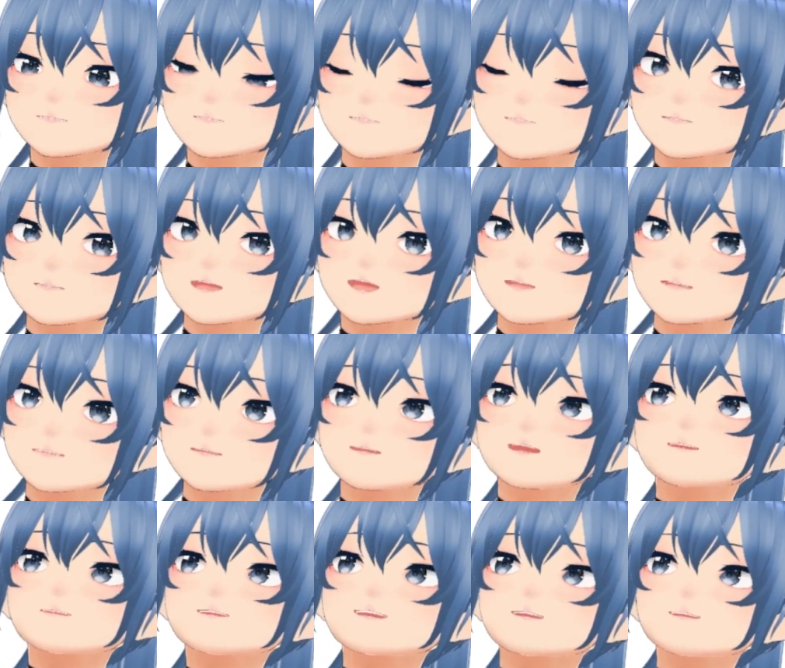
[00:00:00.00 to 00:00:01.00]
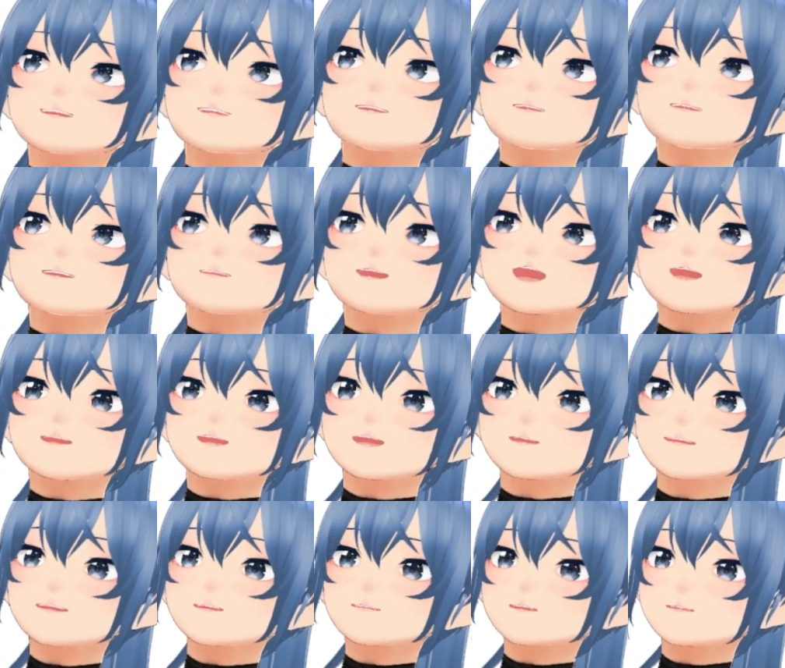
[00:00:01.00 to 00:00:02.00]
Some people's energies I like
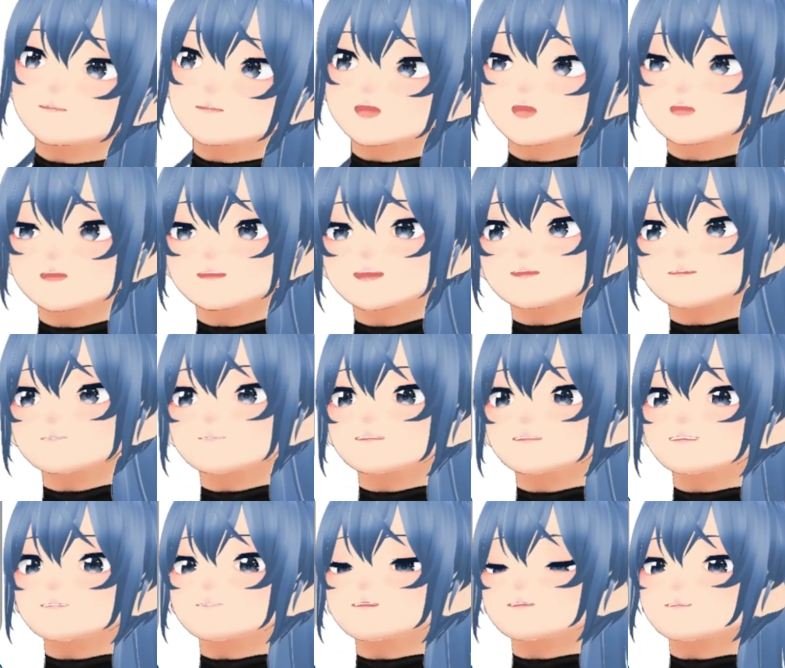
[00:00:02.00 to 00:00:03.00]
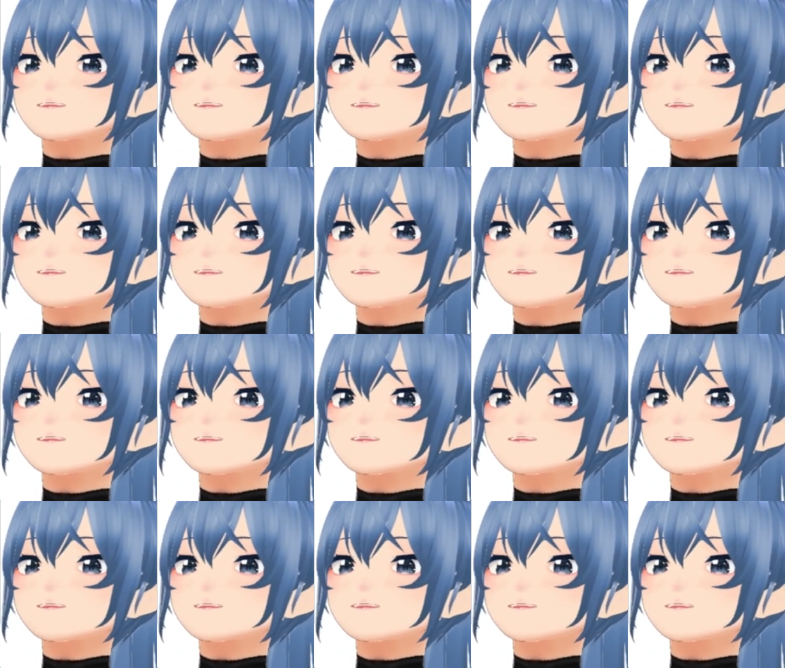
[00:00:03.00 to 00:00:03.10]
that, but no, let's say I'm in the